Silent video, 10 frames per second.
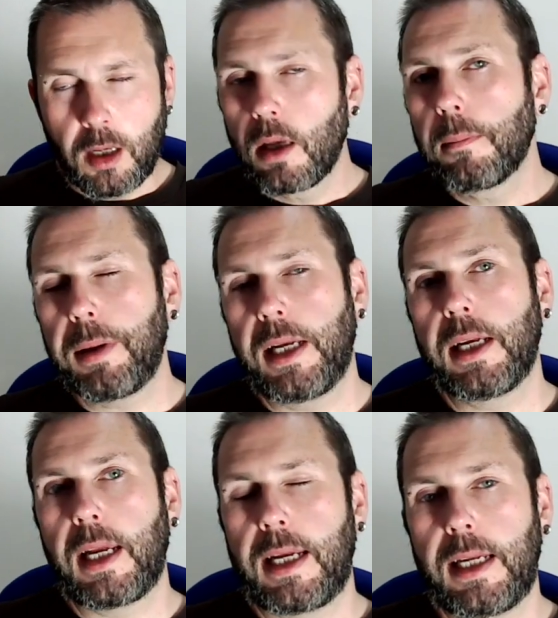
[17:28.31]

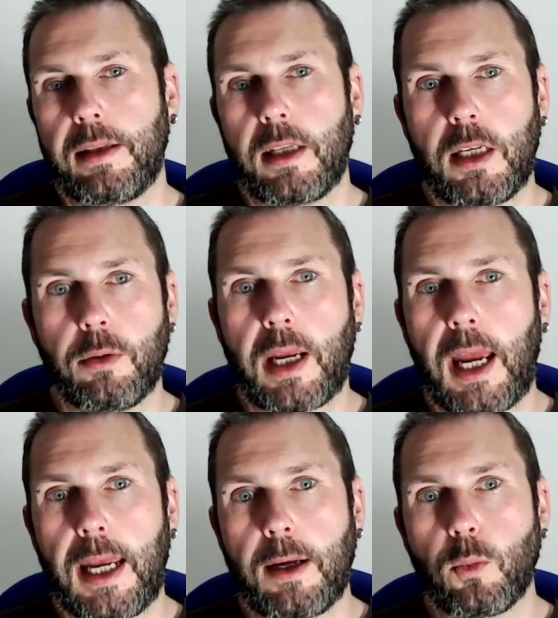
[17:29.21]
Being in the
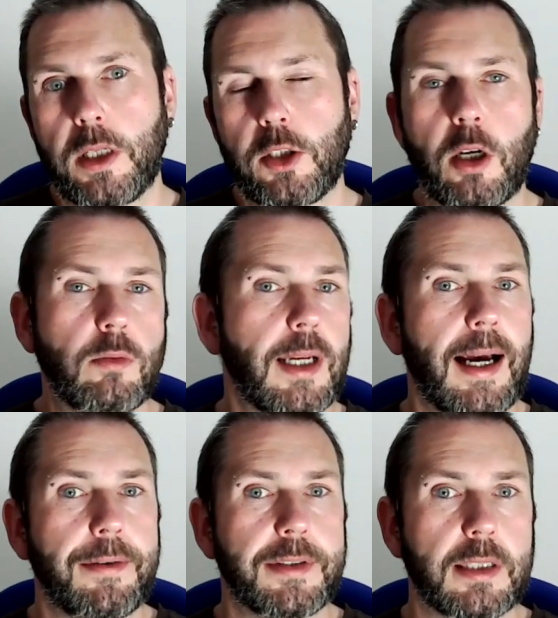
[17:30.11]
UK, we don't
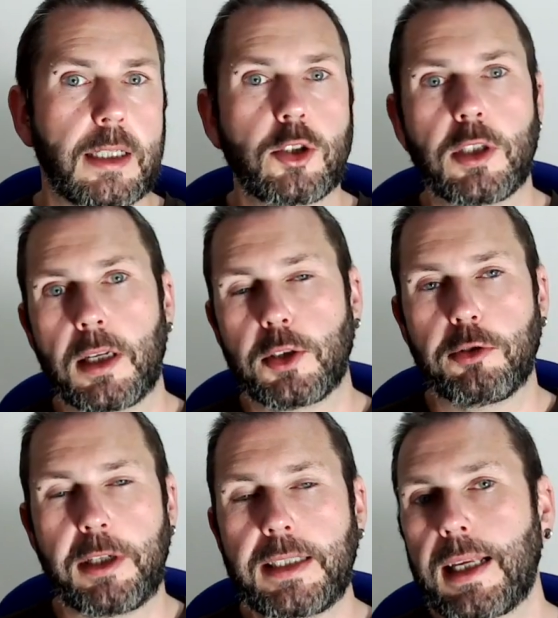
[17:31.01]
have such
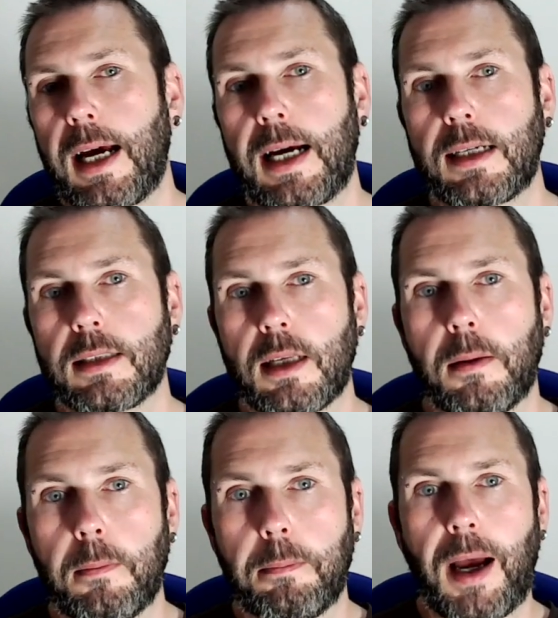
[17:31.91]
luxuries as
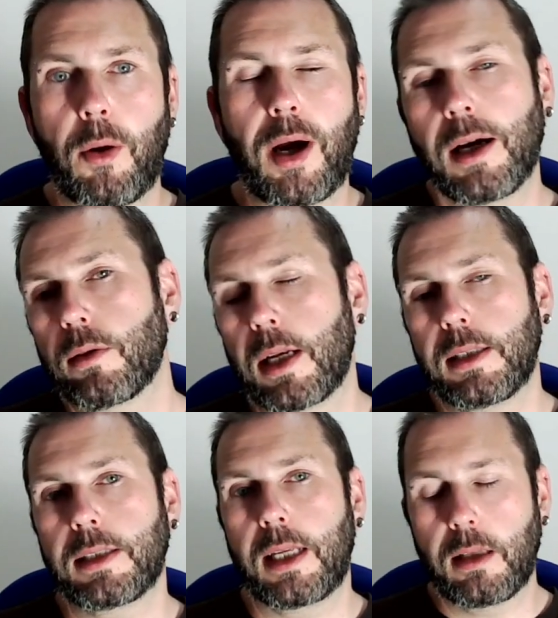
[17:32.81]
power
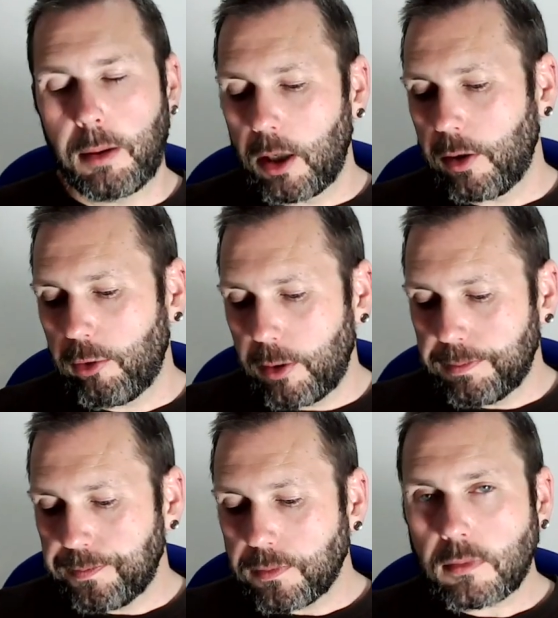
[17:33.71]
outlets in the bathroom.
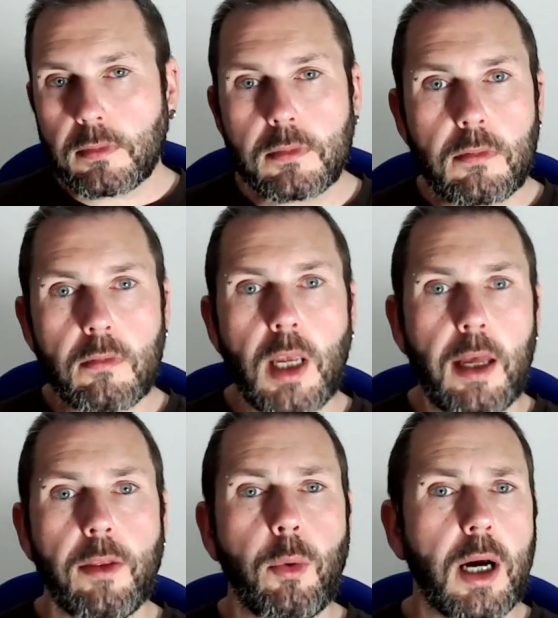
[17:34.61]

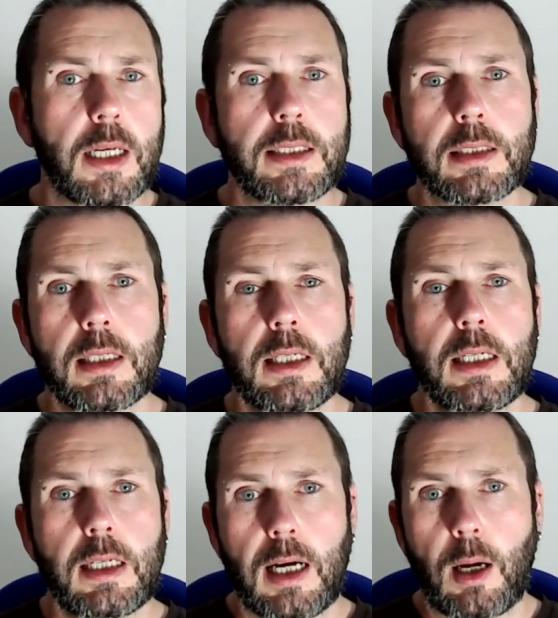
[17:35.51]
Otherwise,
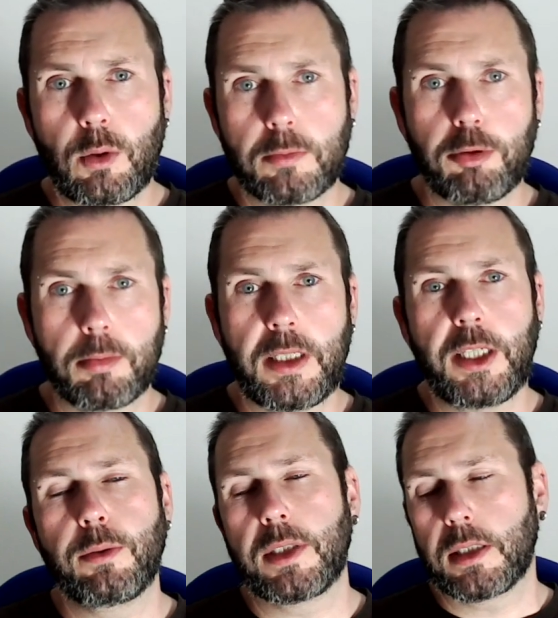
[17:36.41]
I would probably
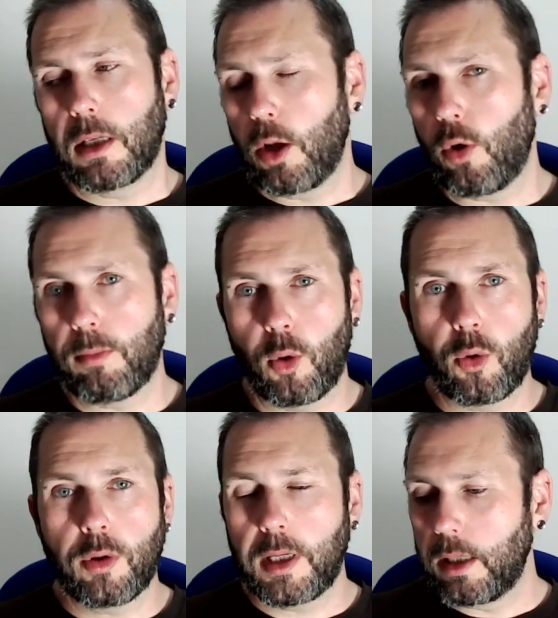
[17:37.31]
use this a lot more
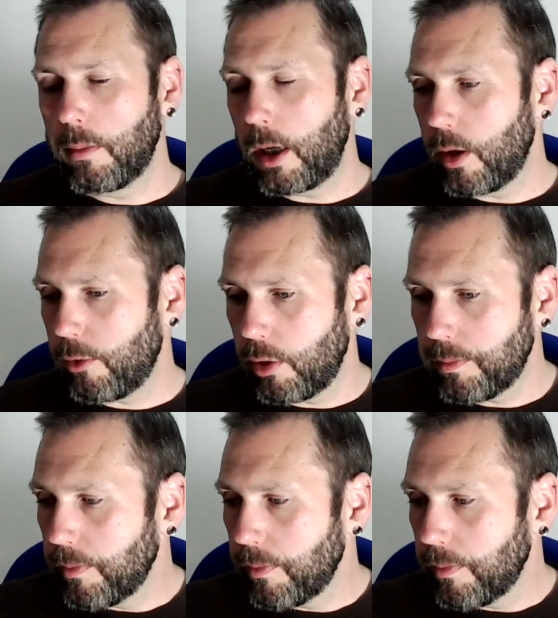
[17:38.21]
in the bathroom.